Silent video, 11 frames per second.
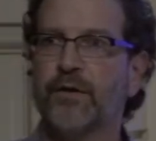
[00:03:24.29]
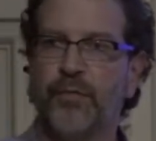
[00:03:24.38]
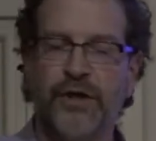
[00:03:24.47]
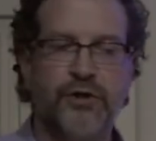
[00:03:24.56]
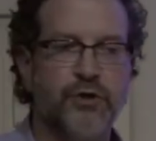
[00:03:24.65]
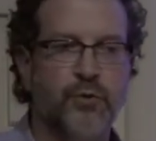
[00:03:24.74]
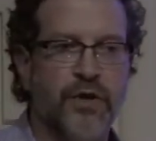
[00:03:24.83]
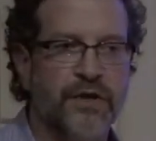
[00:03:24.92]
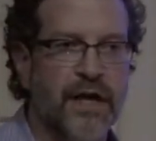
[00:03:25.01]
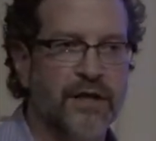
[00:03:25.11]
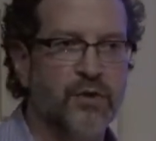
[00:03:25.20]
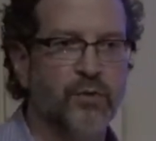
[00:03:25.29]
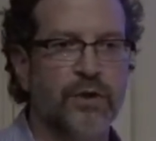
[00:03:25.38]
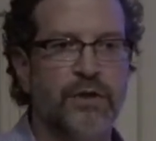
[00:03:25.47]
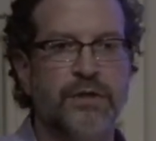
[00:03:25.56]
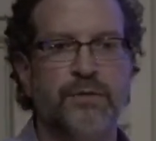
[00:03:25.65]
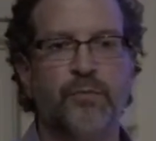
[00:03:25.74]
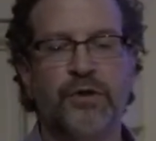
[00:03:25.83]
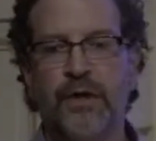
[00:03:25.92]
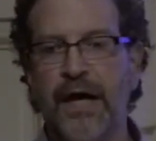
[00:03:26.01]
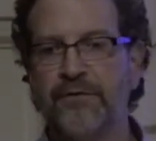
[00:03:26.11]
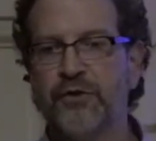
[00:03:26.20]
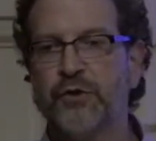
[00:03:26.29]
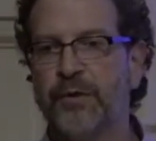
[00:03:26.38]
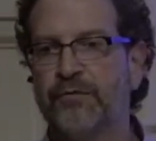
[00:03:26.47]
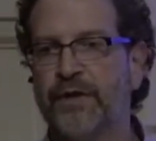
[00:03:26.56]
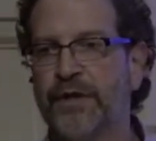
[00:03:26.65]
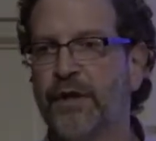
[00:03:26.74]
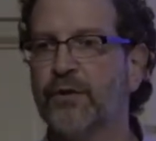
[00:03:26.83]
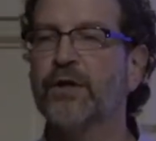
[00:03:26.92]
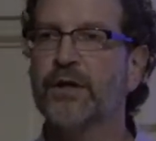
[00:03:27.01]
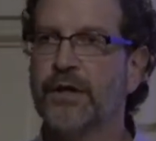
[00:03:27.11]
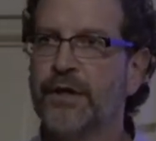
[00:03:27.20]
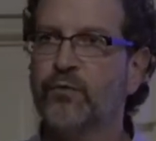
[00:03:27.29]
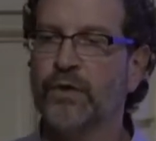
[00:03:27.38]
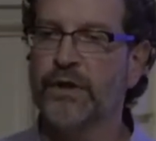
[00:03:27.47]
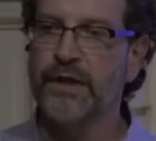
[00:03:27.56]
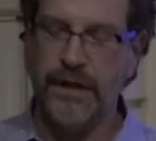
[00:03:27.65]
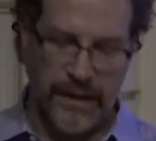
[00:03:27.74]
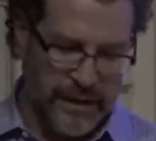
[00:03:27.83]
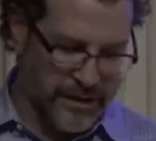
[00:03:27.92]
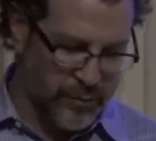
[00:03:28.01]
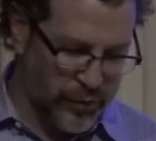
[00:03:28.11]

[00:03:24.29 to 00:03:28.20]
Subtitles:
Picture's worth 1,000 words, but live streaming video, it really is